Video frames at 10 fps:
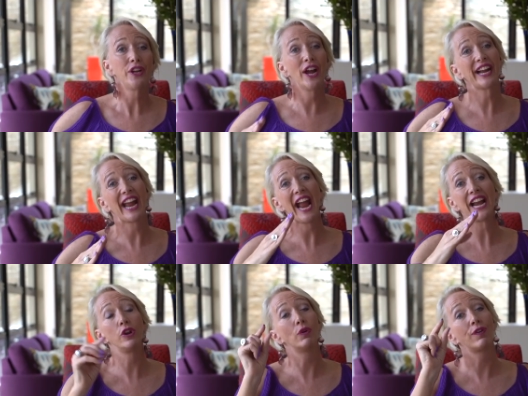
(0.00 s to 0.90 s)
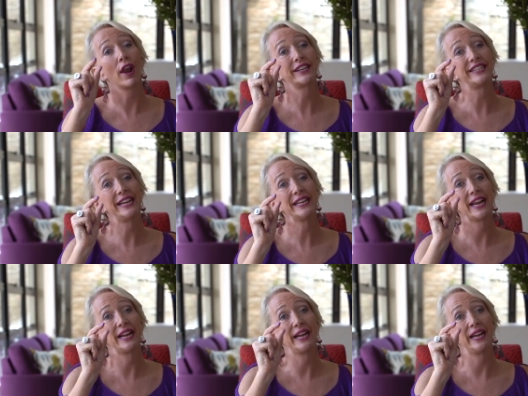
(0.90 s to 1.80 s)
You, again, your volatility
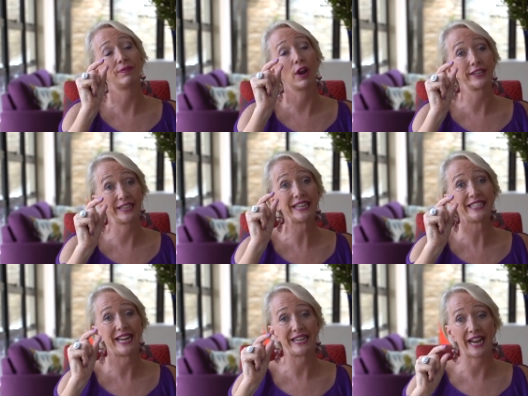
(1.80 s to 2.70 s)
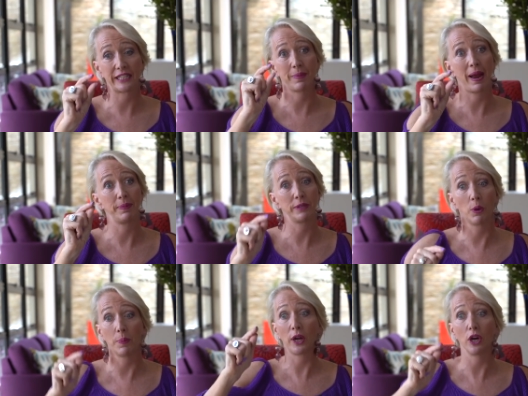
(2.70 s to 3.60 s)
index volatility index might be
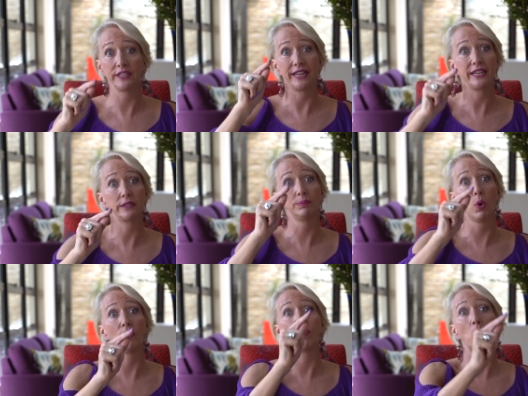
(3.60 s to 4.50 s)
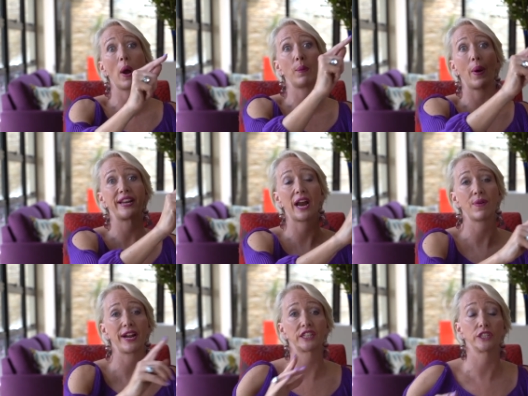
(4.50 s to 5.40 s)
small because it's more of a one way
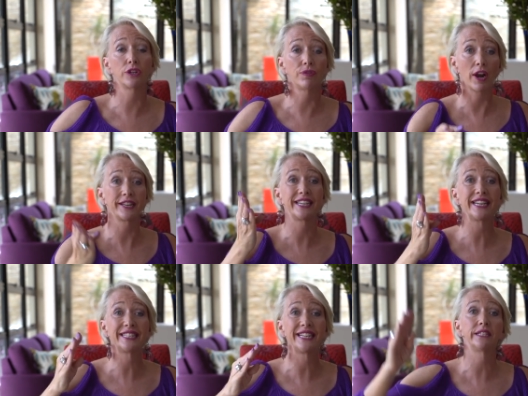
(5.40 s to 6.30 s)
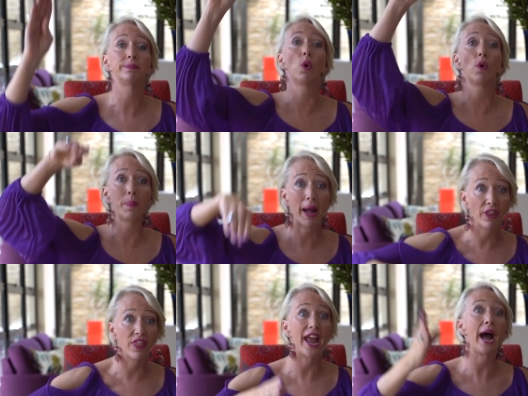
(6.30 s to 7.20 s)
direction. So, volatility is more
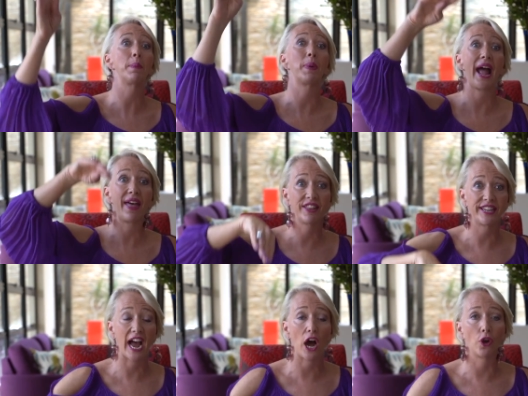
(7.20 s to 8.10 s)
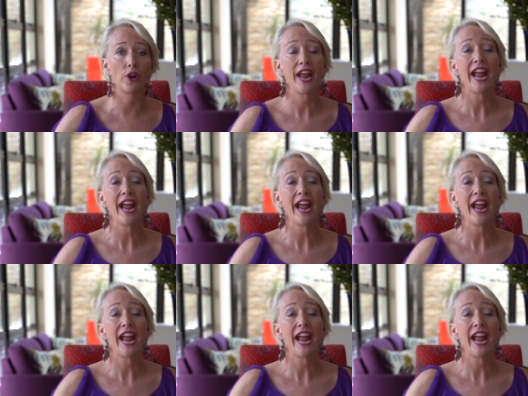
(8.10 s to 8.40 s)
about the up and the down.